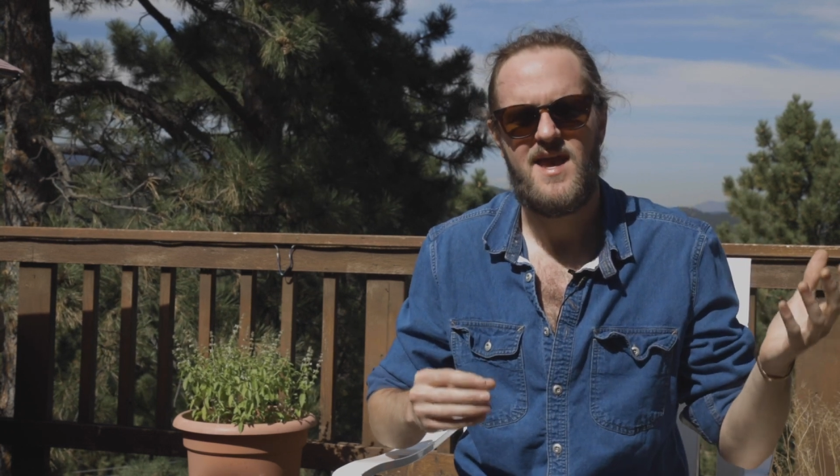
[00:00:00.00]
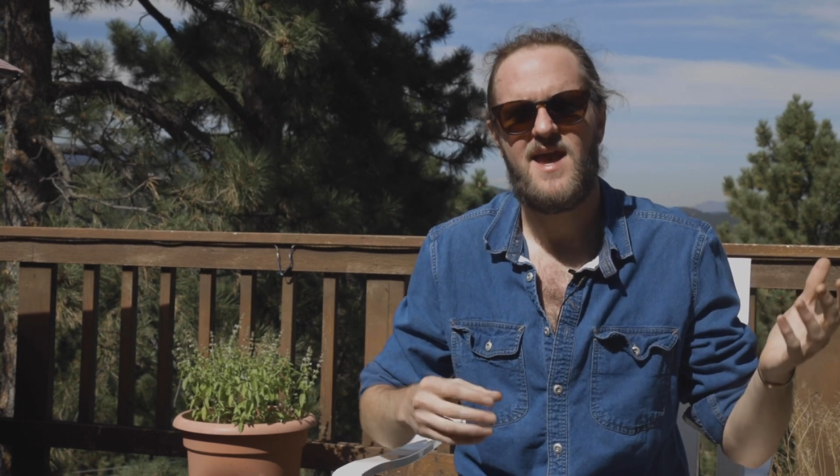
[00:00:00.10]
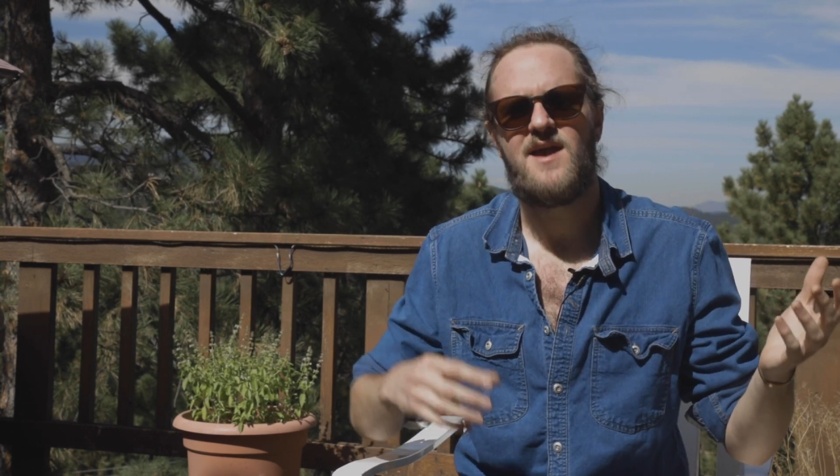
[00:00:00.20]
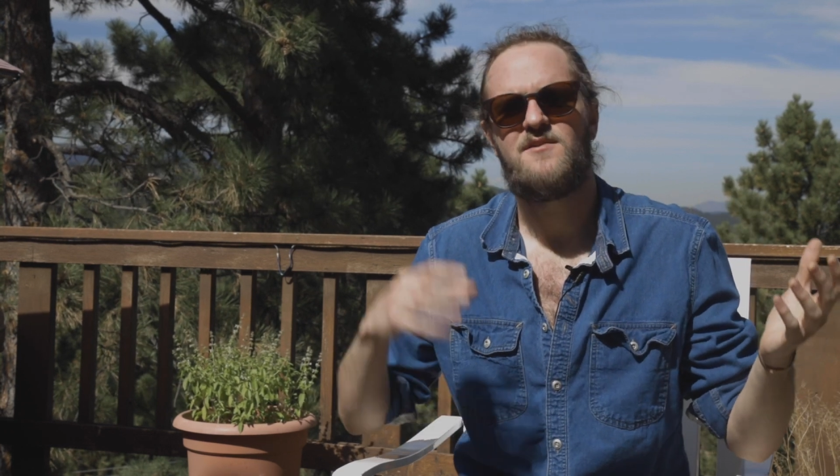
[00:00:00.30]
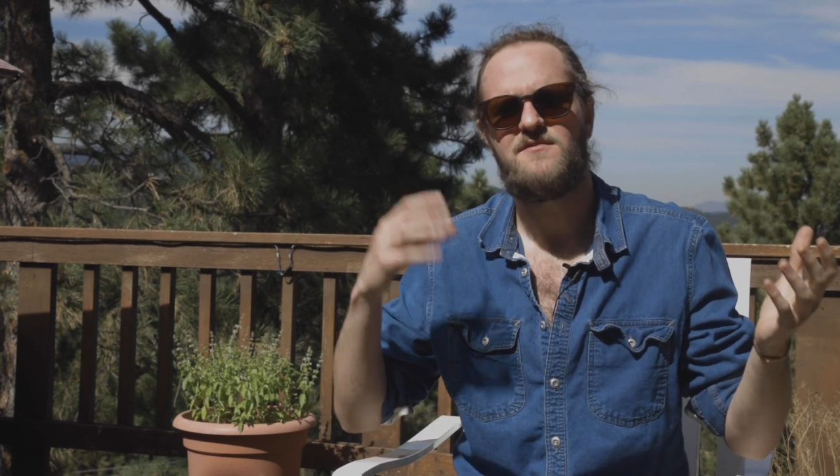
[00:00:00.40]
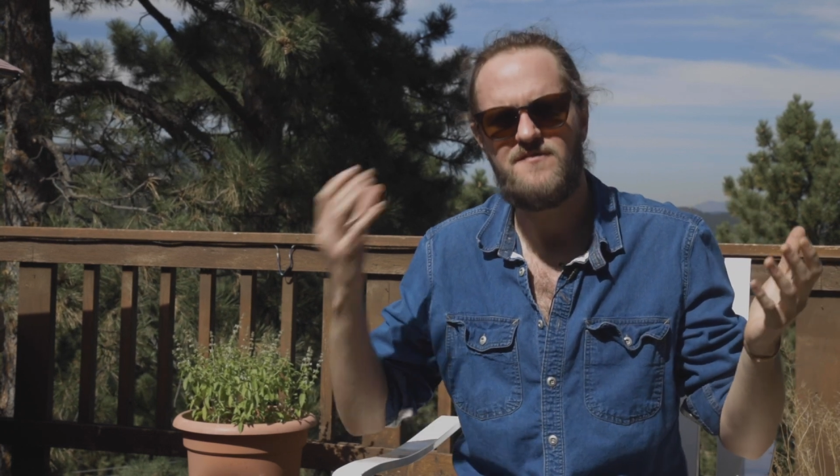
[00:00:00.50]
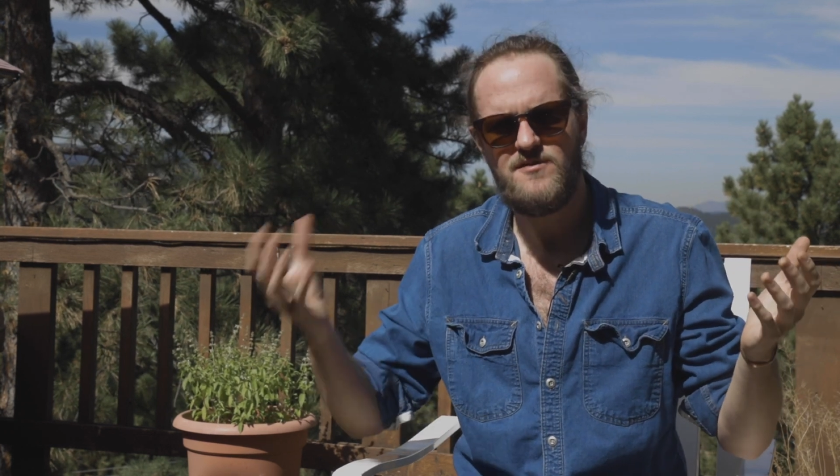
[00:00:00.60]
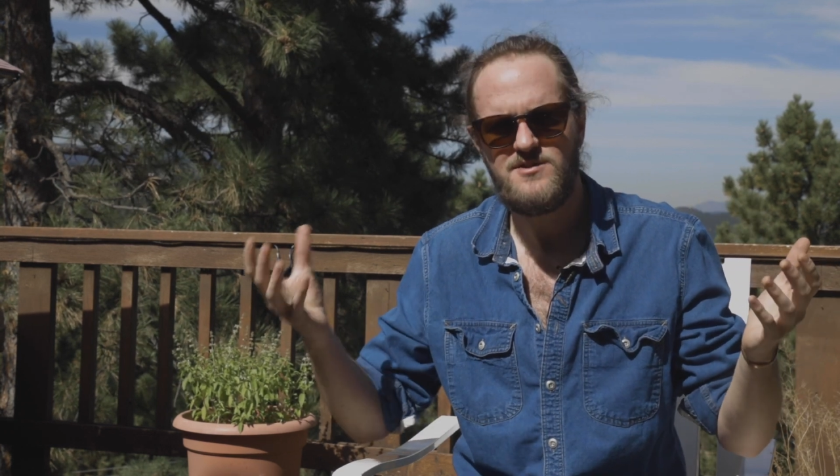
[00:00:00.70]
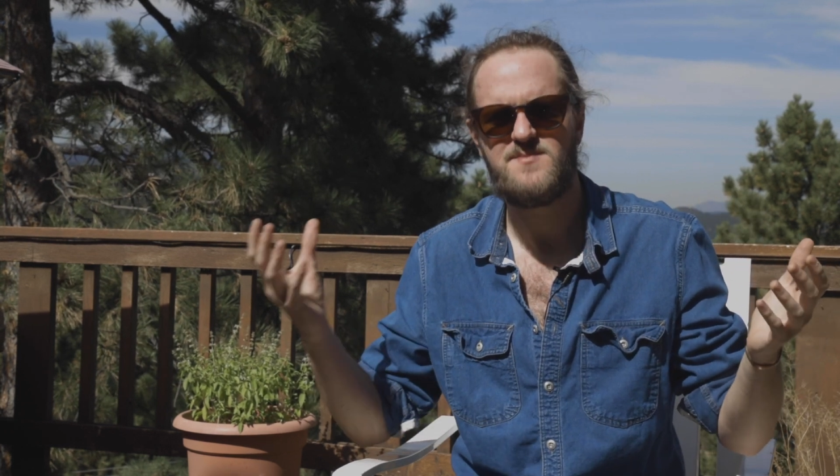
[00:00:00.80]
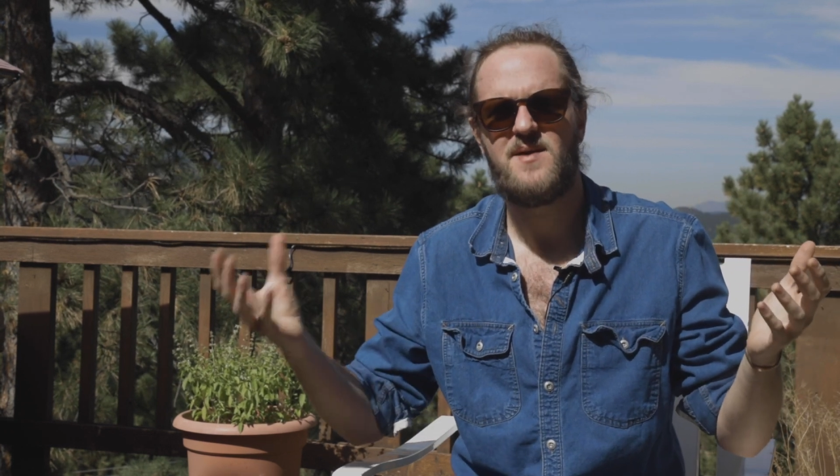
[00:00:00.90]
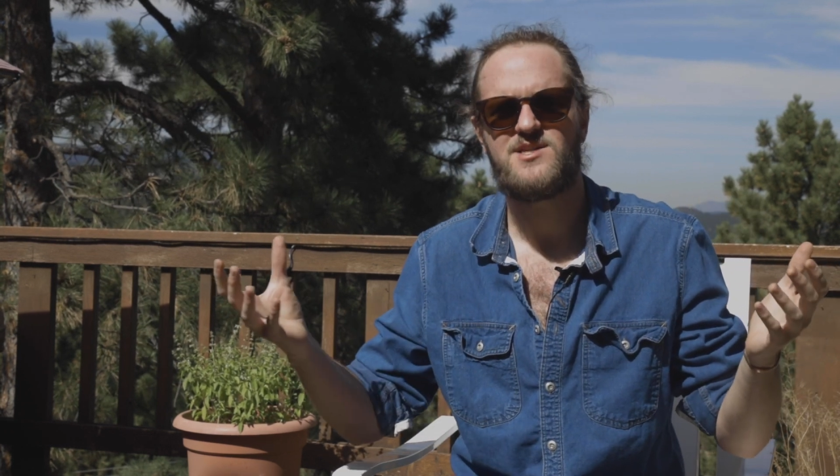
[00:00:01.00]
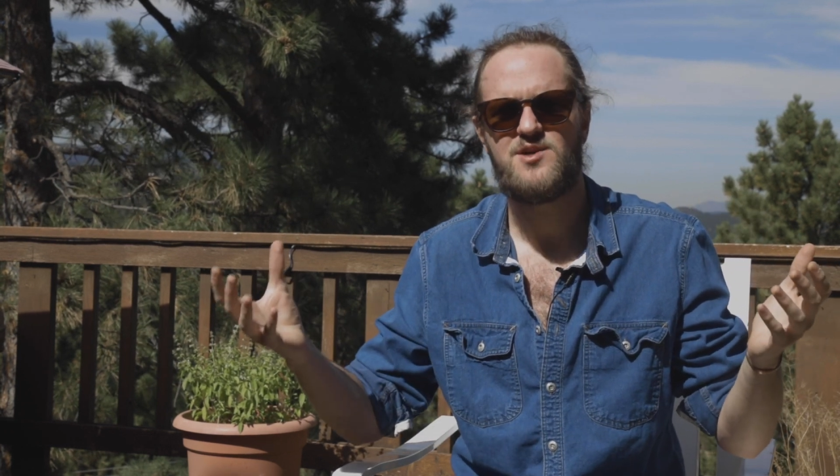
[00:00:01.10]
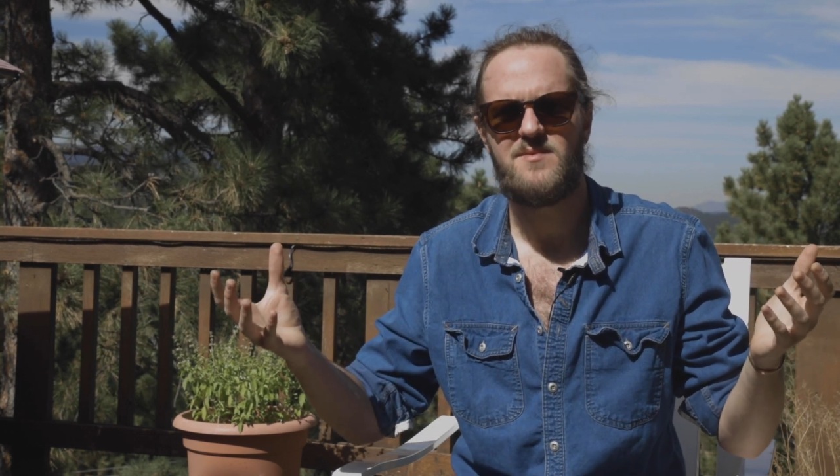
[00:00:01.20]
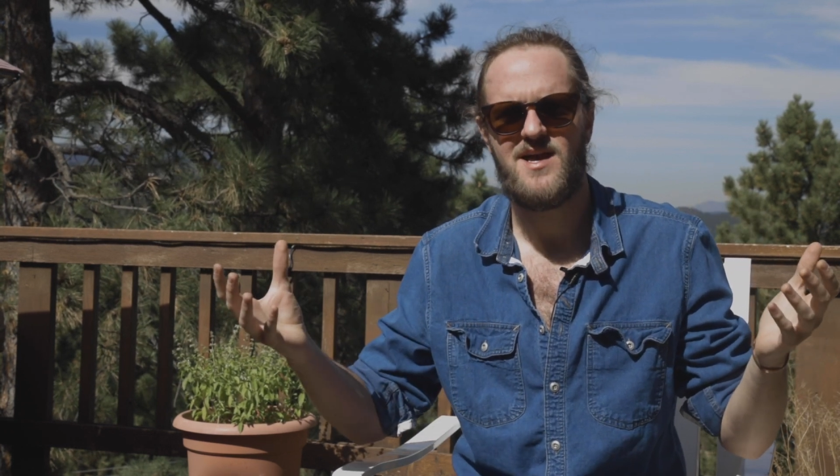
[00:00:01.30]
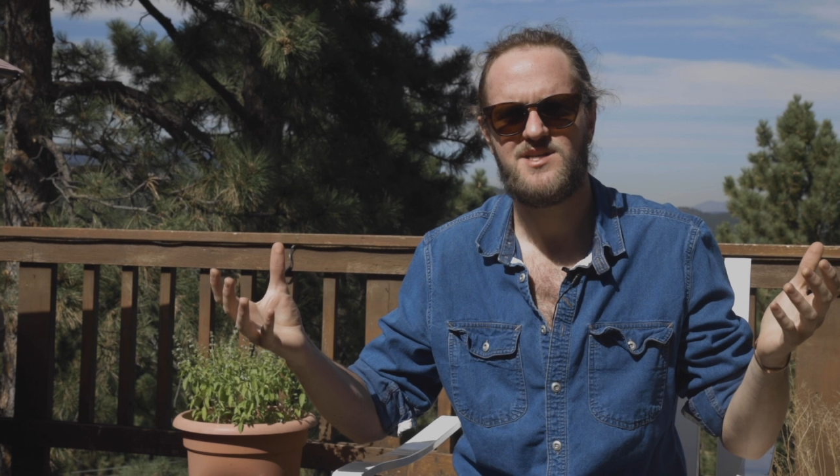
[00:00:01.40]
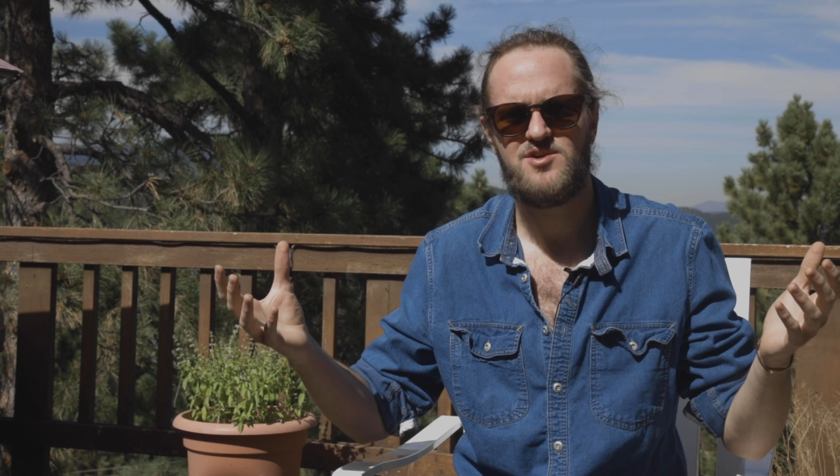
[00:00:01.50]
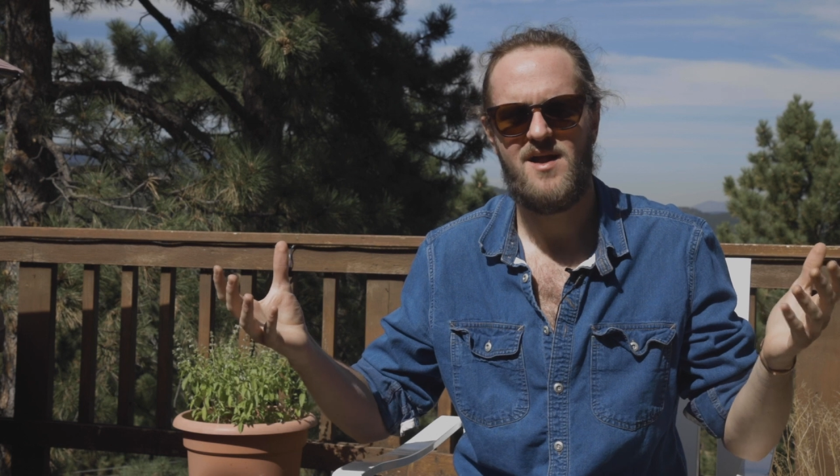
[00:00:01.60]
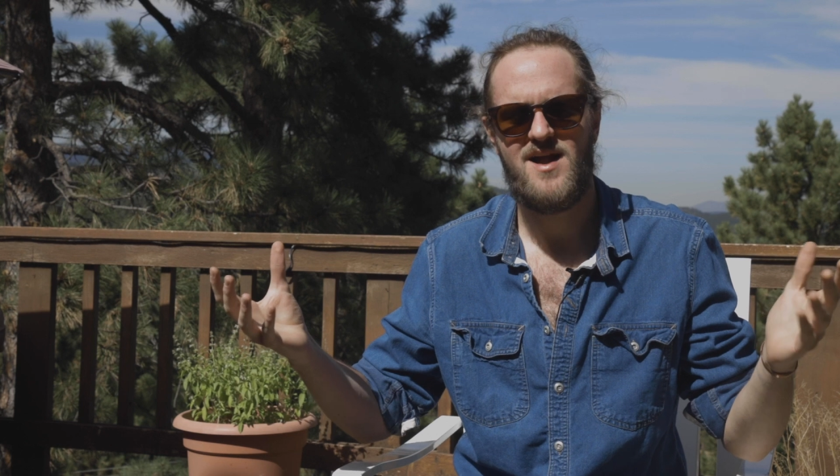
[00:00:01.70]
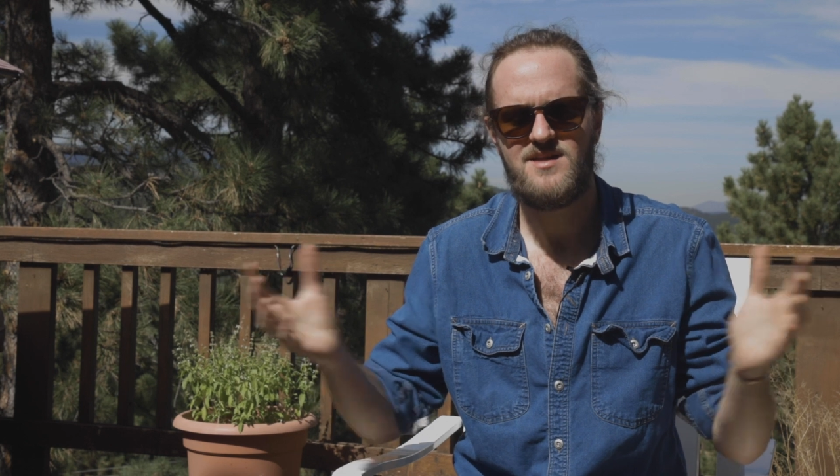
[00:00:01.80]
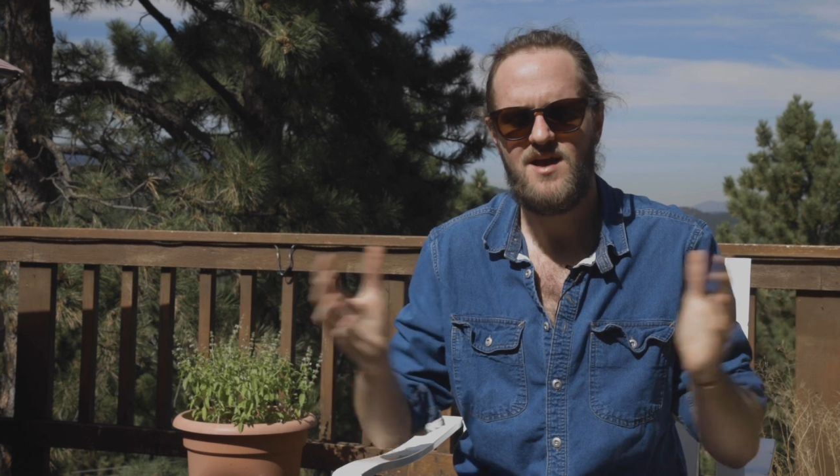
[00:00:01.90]
and a full spectrum
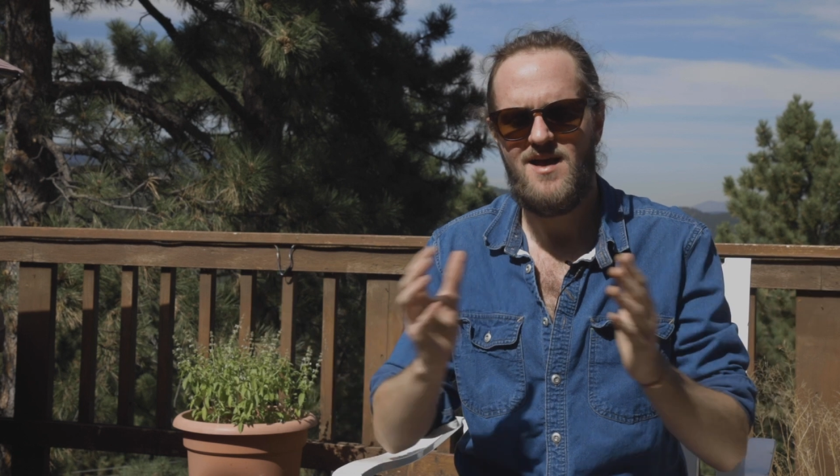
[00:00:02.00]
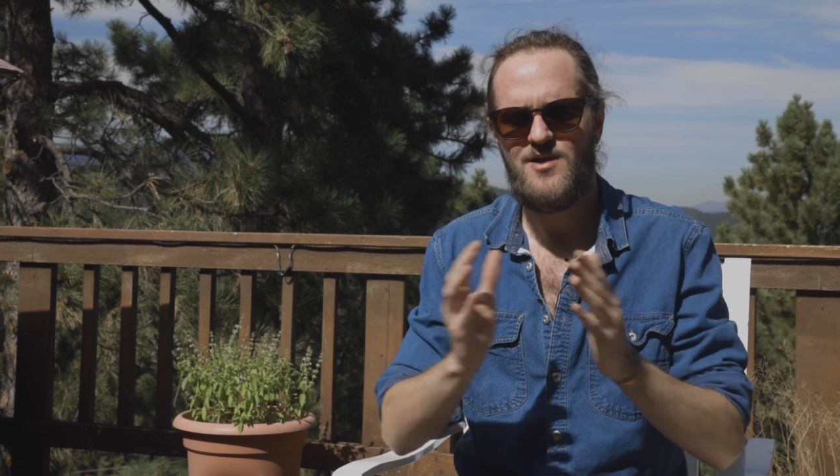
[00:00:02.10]
extract,